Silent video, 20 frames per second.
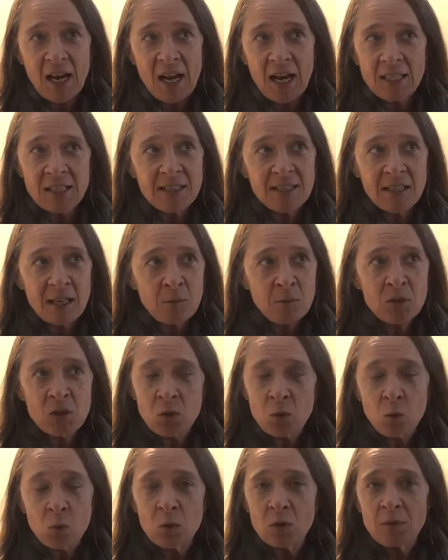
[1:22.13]
at some
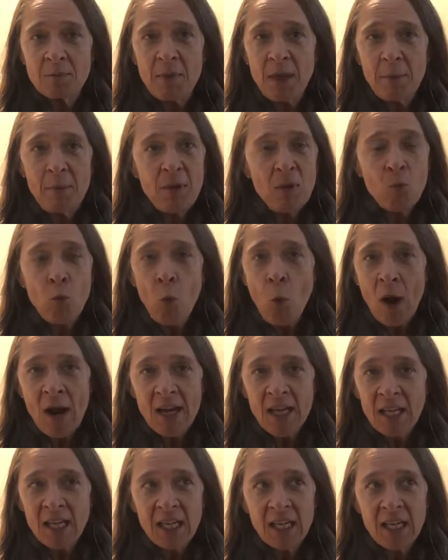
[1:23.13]
schools, maybe
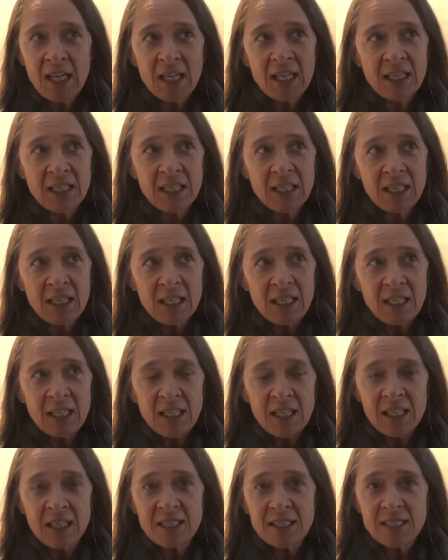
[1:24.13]
one kid
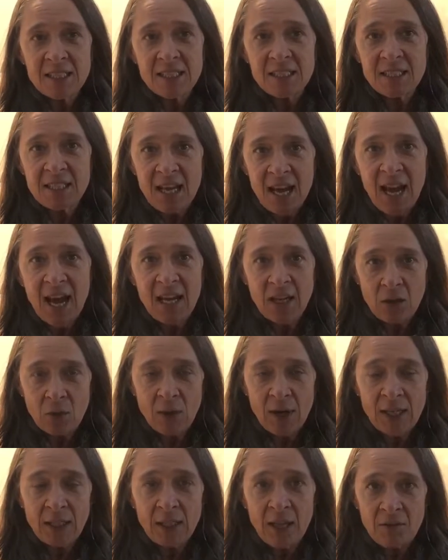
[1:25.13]
is at
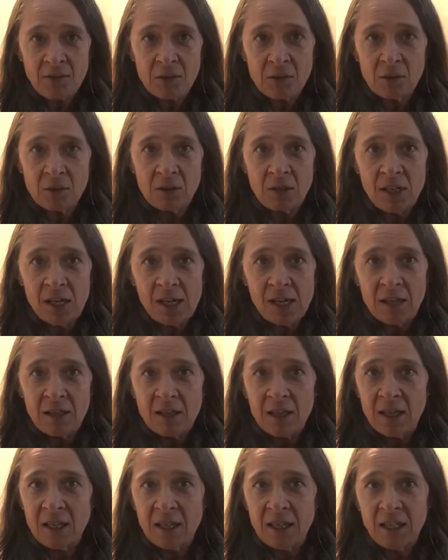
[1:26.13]
grade level.
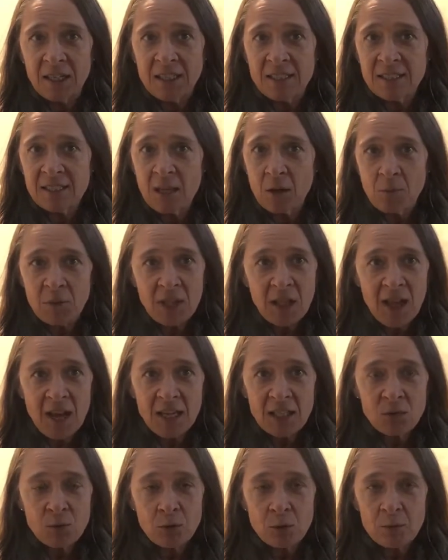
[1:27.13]
That in some
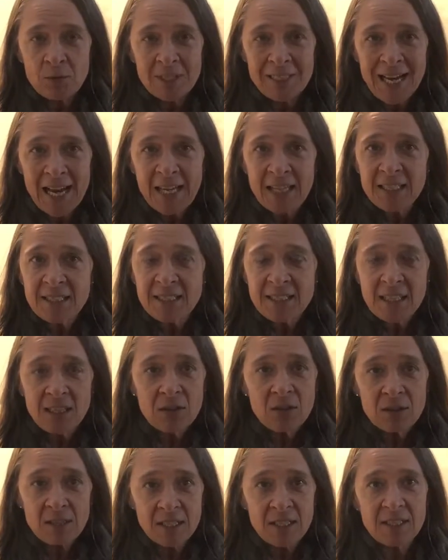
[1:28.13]
classrooms, not a
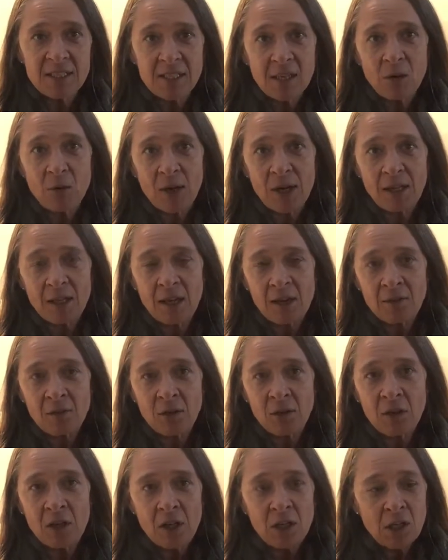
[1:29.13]
single kid's at grade
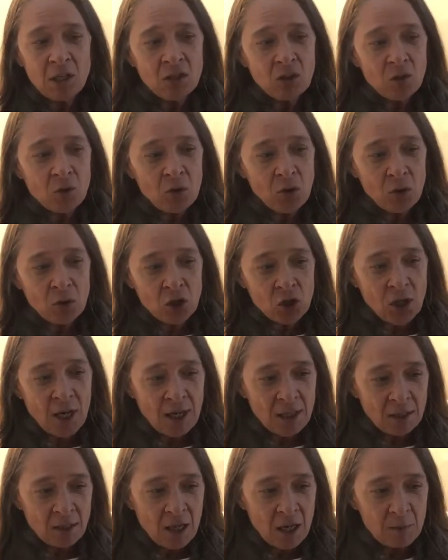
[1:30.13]
level. So your
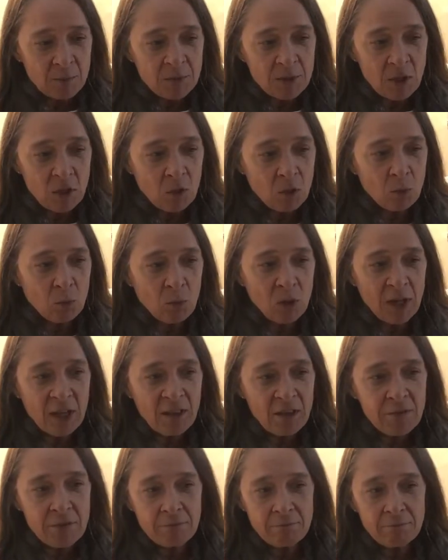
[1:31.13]
child comes home
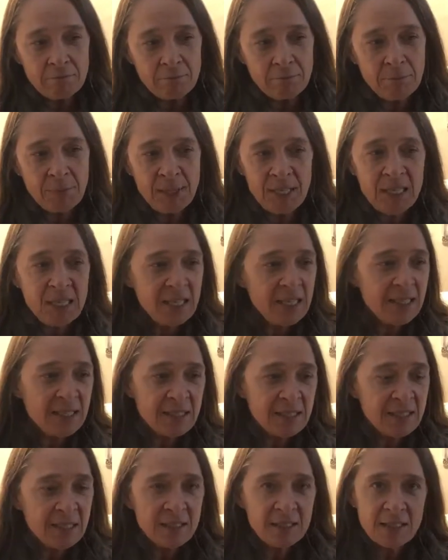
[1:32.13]
with
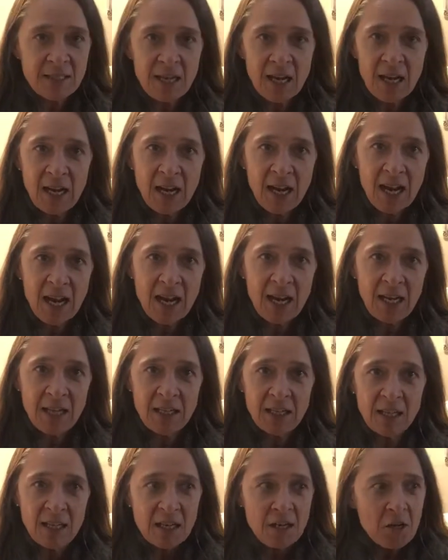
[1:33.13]
B's, say,
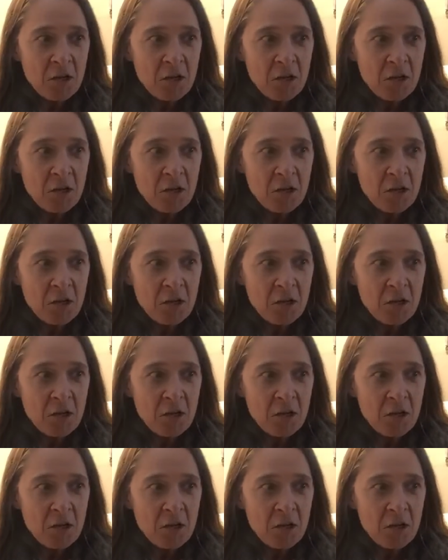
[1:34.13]
and